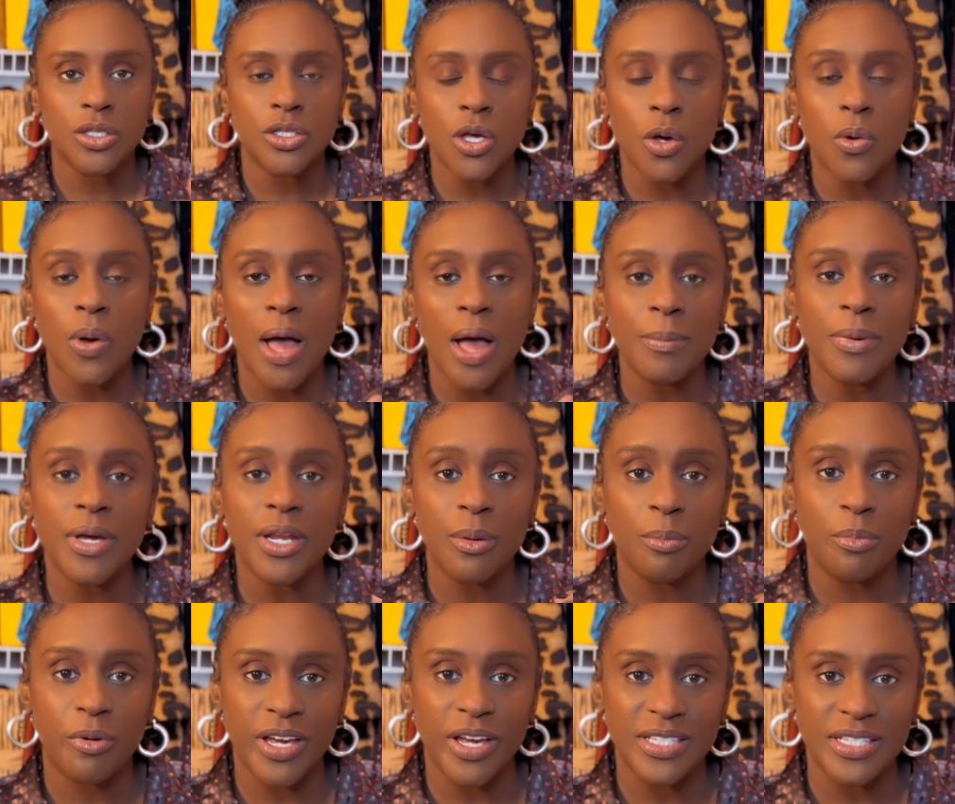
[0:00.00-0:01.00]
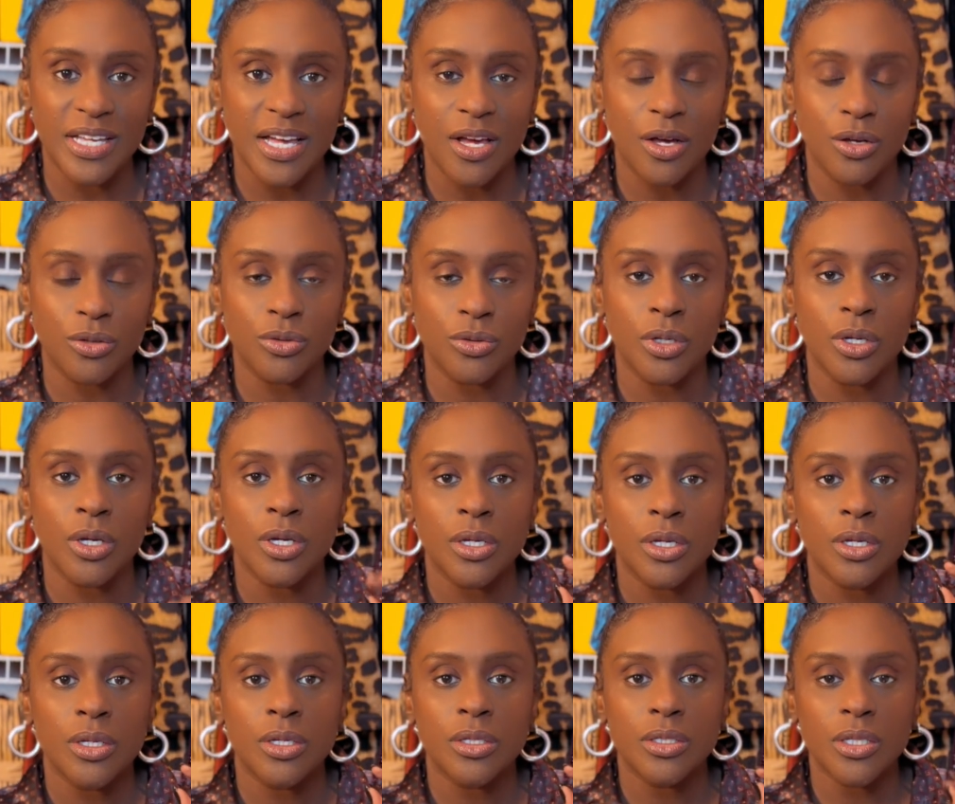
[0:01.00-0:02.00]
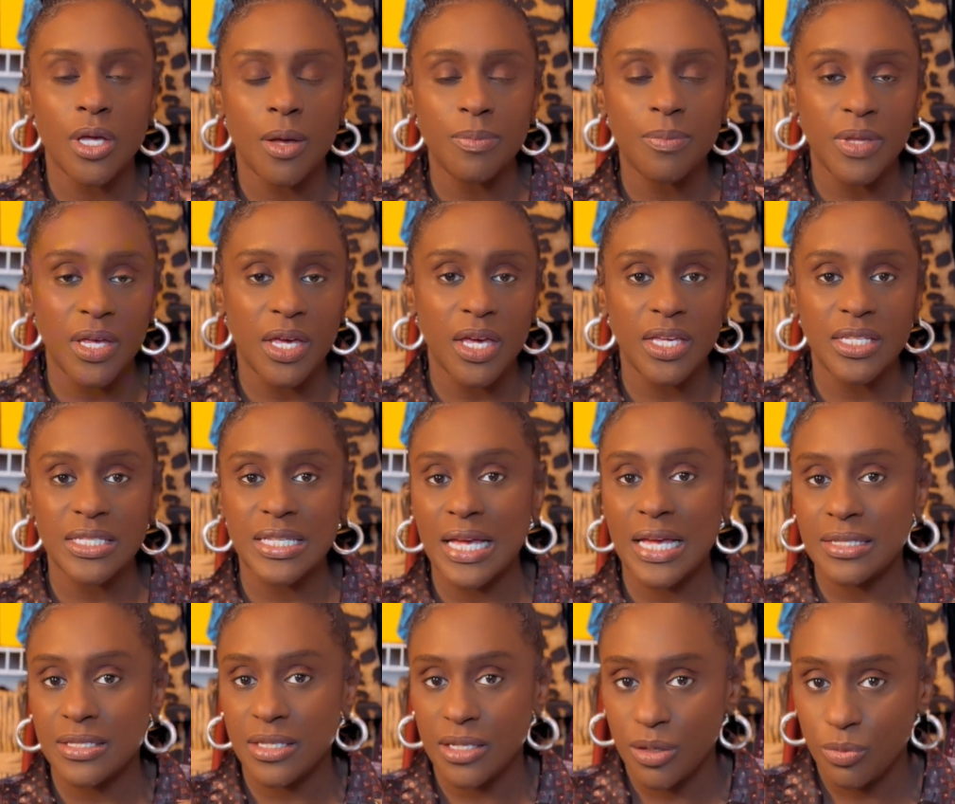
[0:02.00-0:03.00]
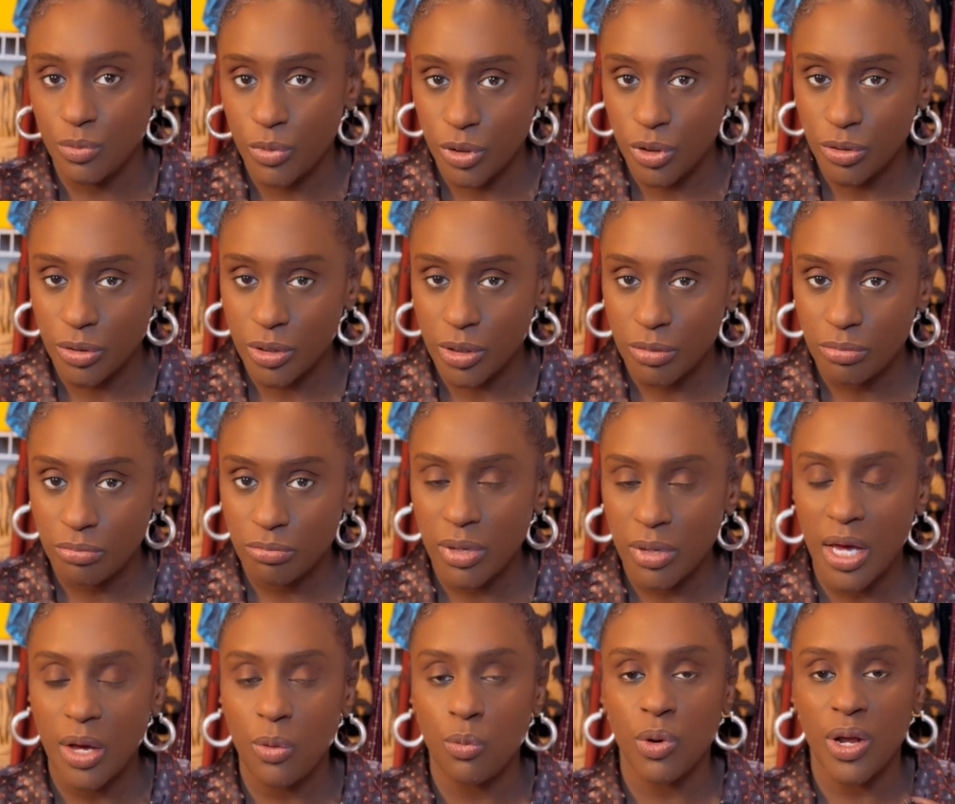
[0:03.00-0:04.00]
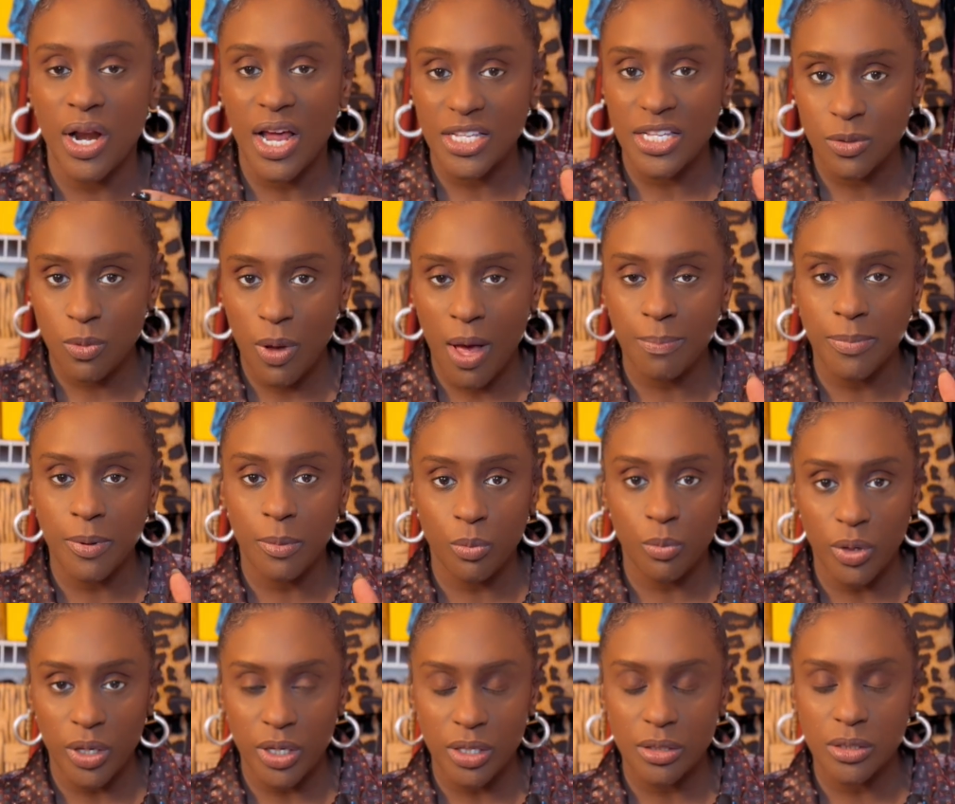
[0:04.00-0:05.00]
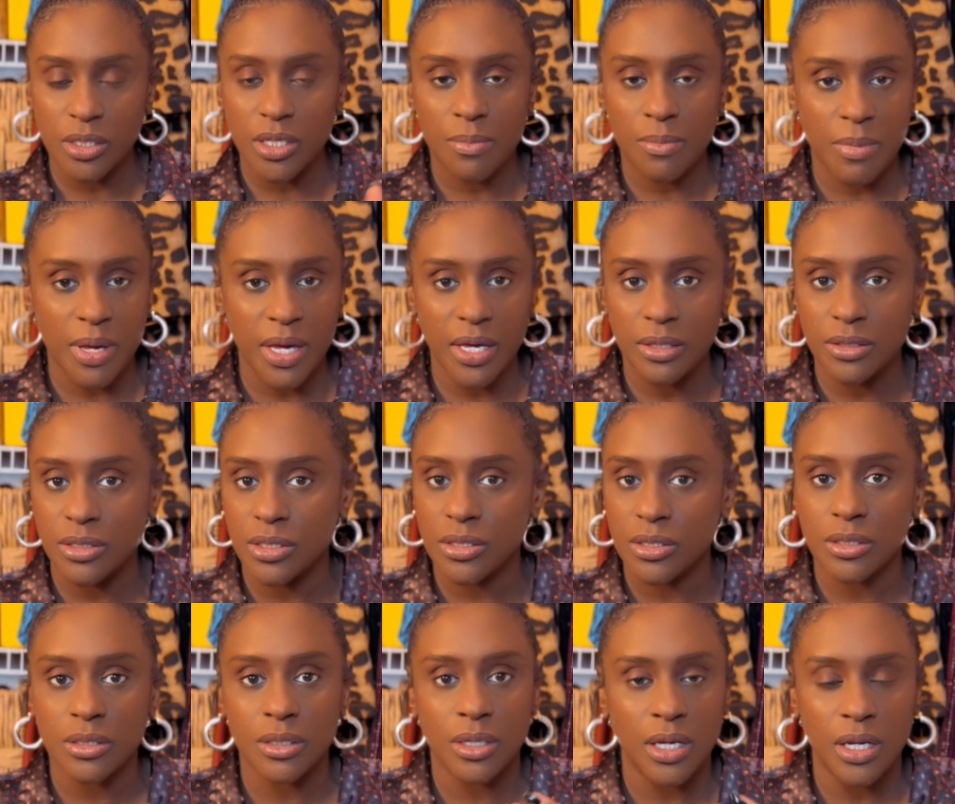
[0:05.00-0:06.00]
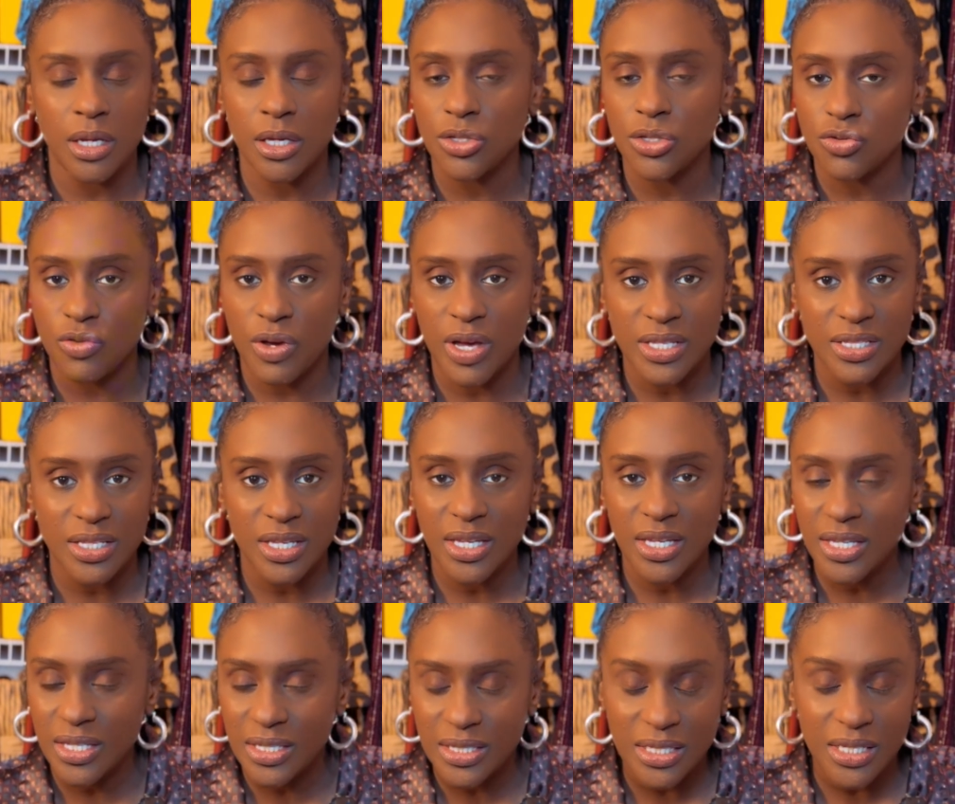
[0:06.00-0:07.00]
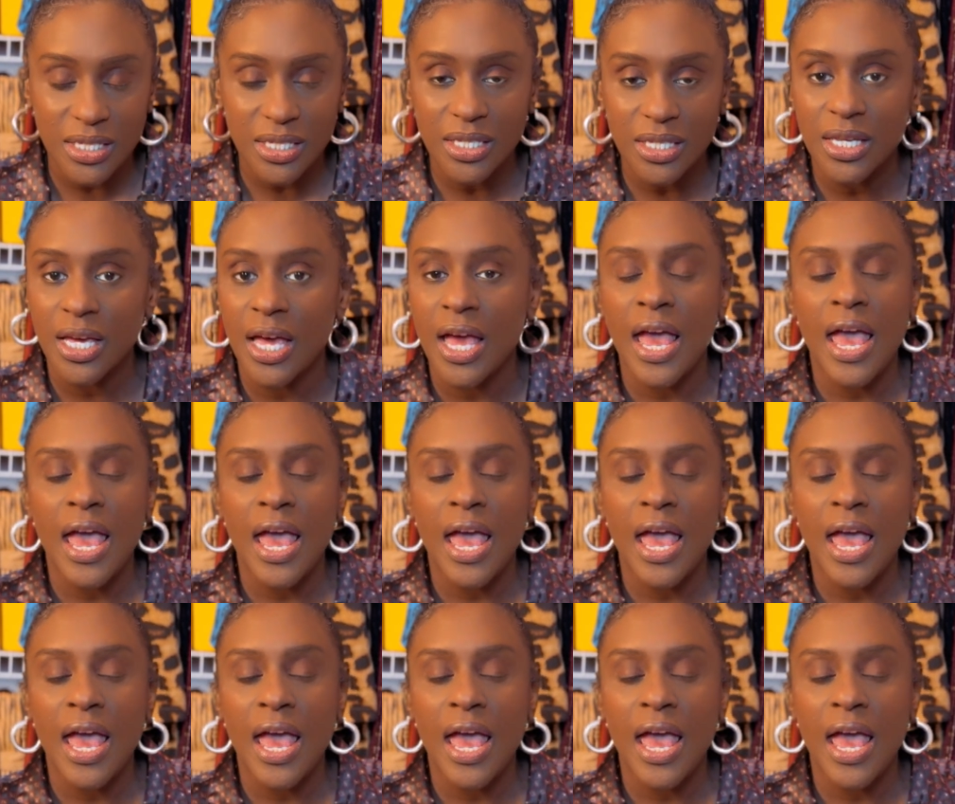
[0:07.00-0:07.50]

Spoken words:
So I'm going to break down some things that didn't work and what I swapped them with to make just getting dressed easy,